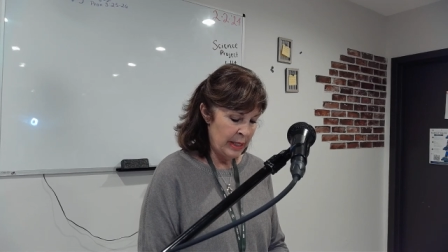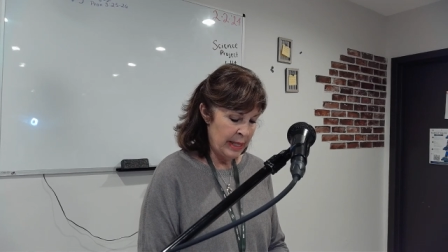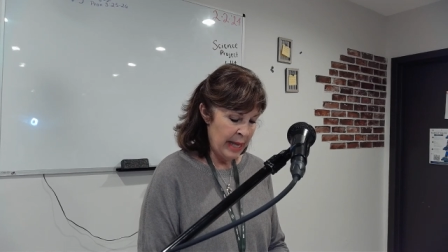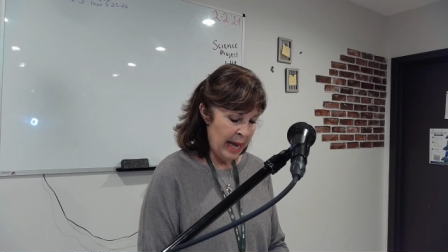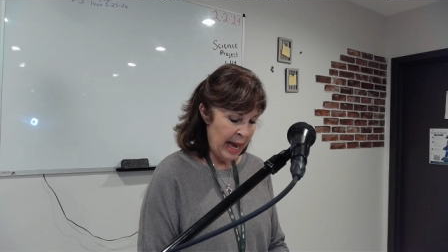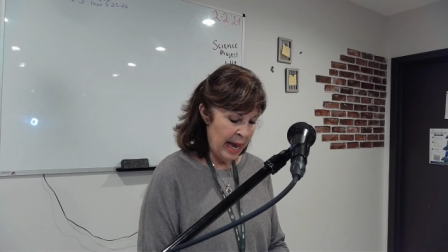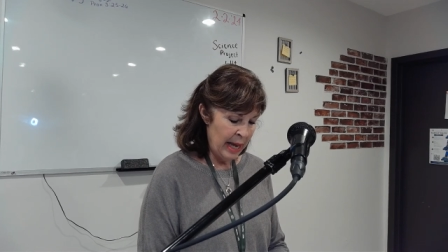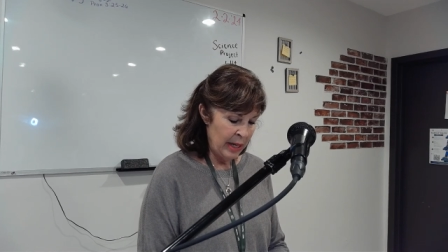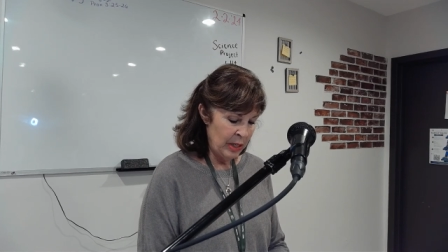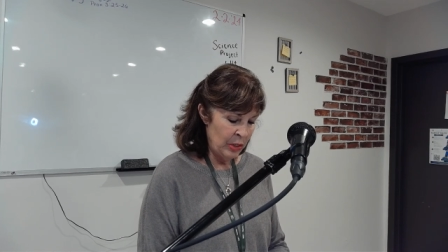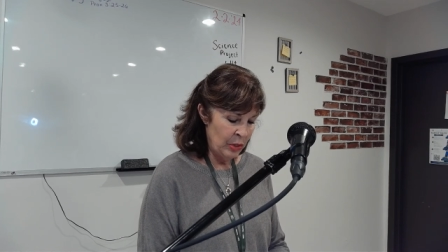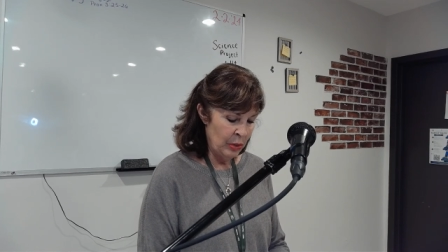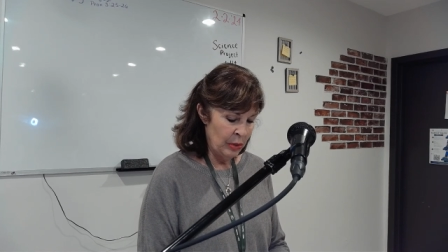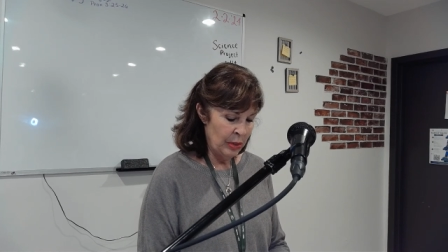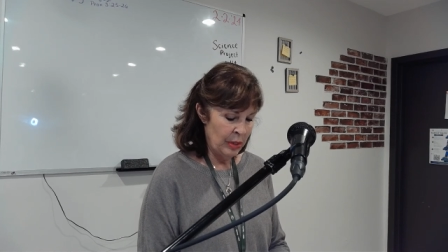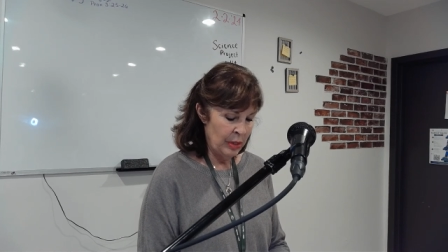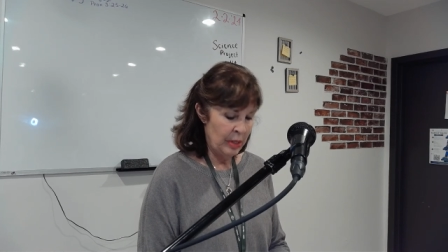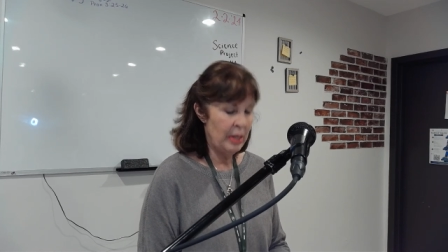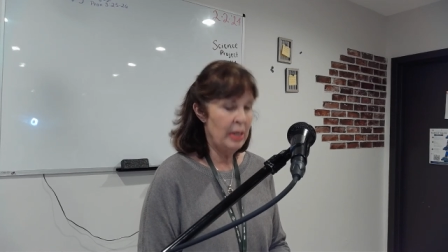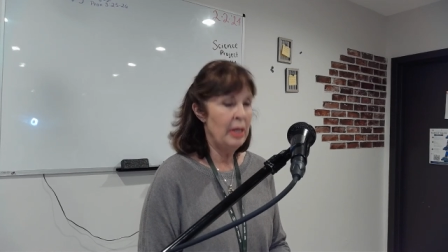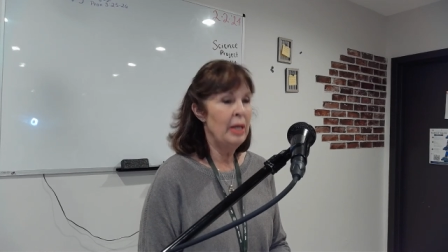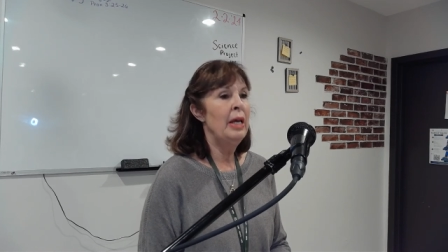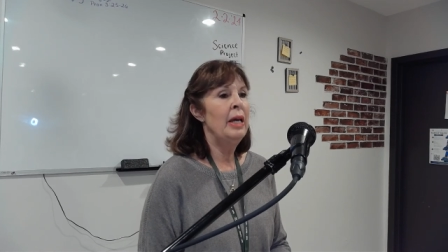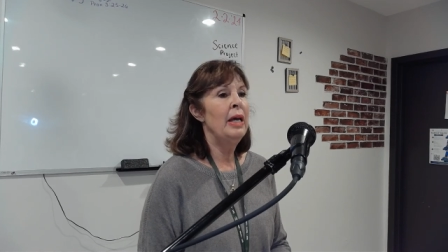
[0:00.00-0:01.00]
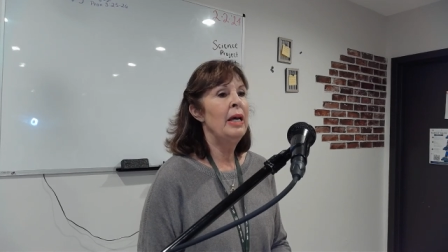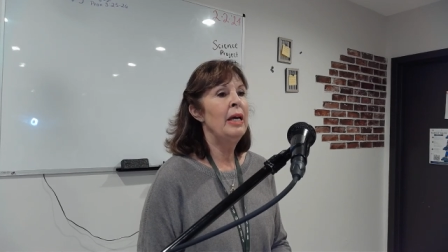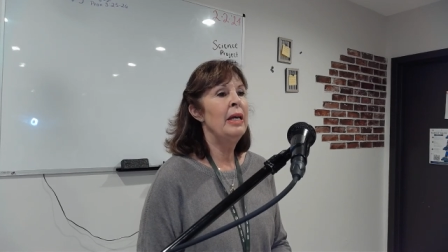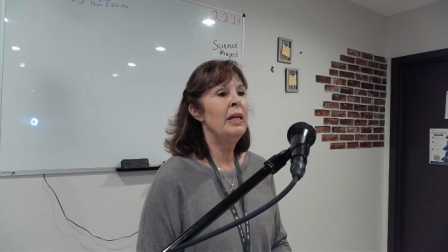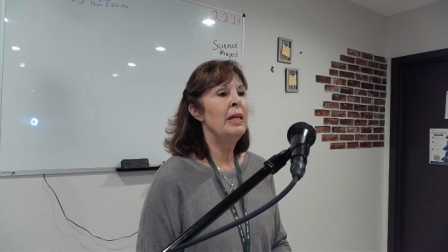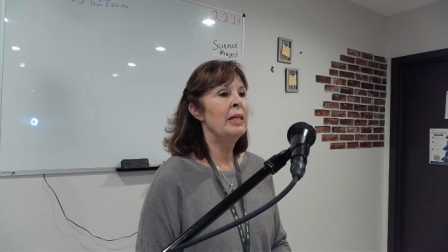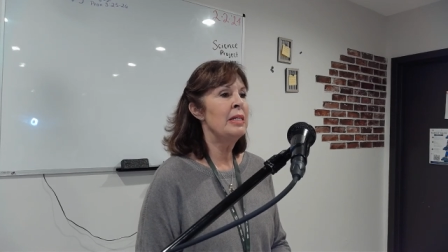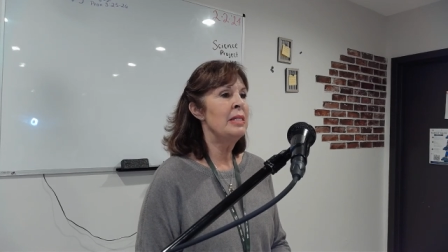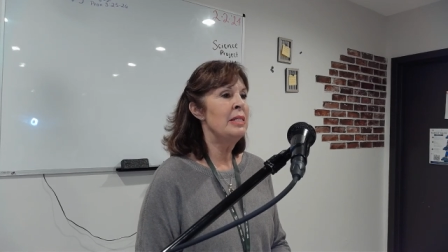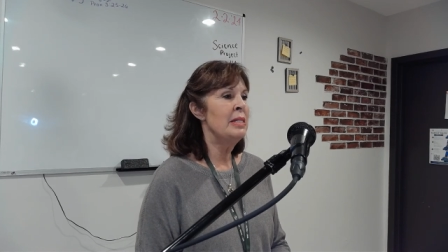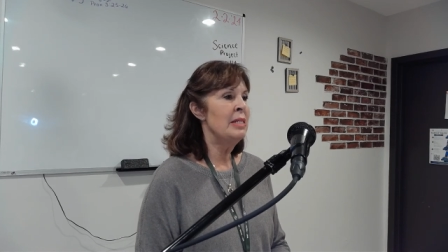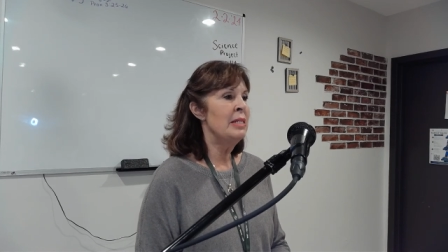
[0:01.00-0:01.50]
that good and
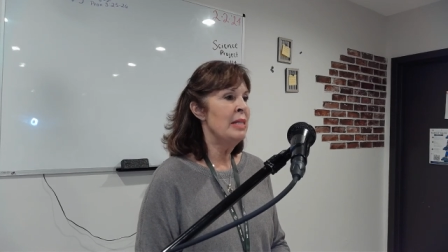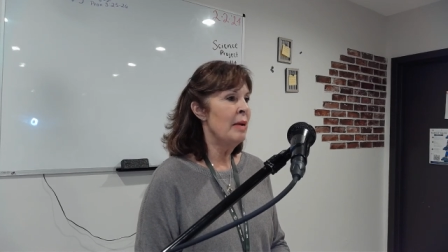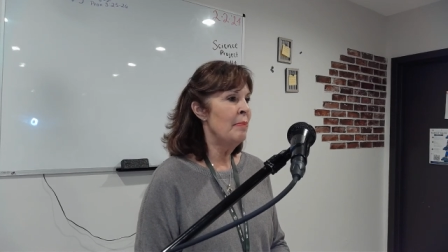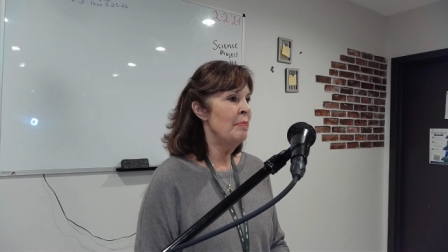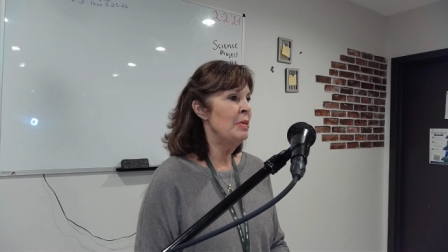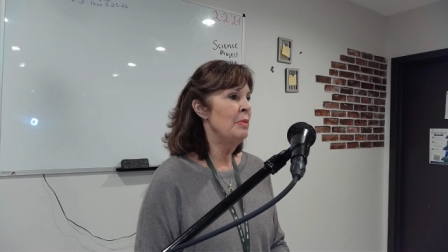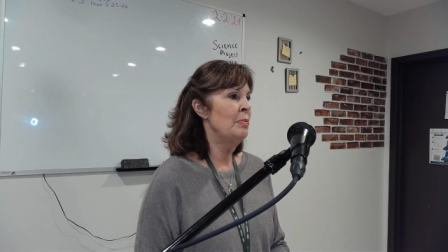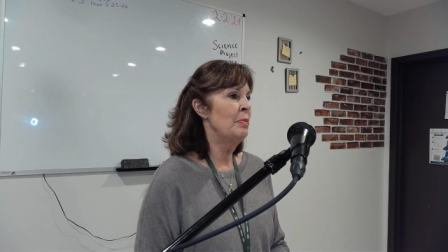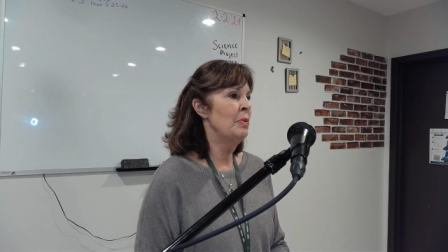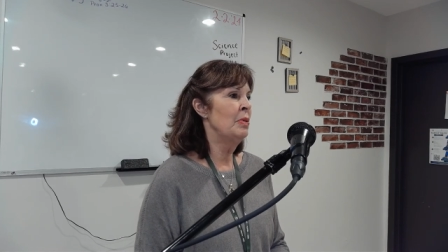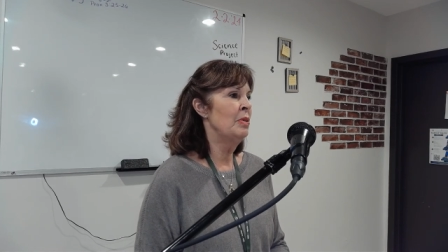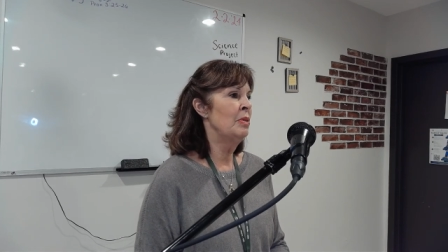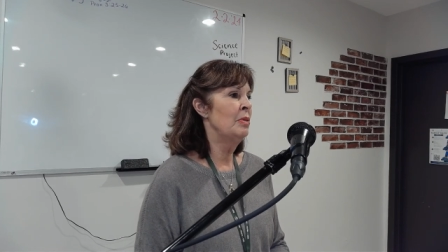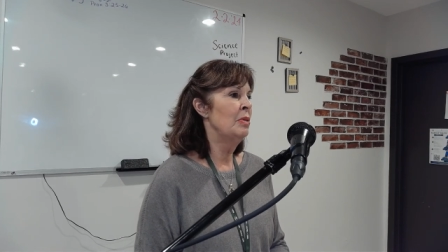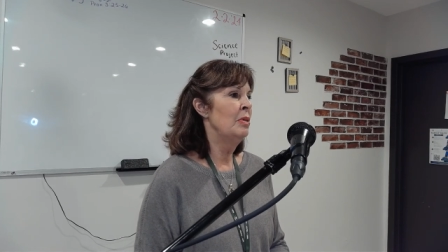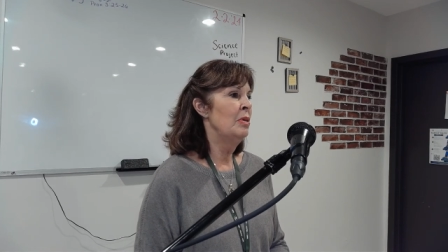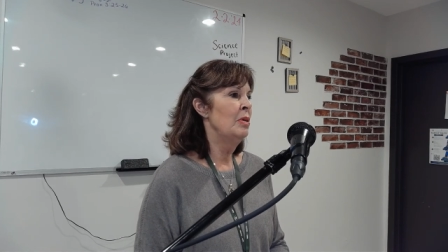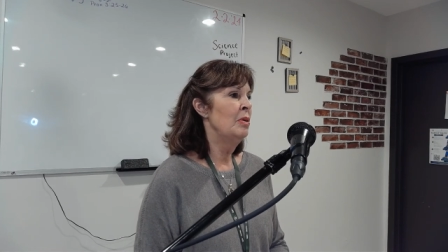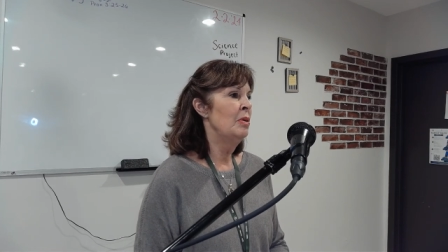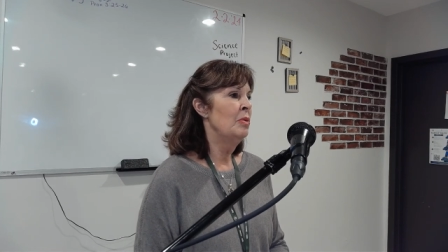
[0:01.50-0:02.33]
acceptable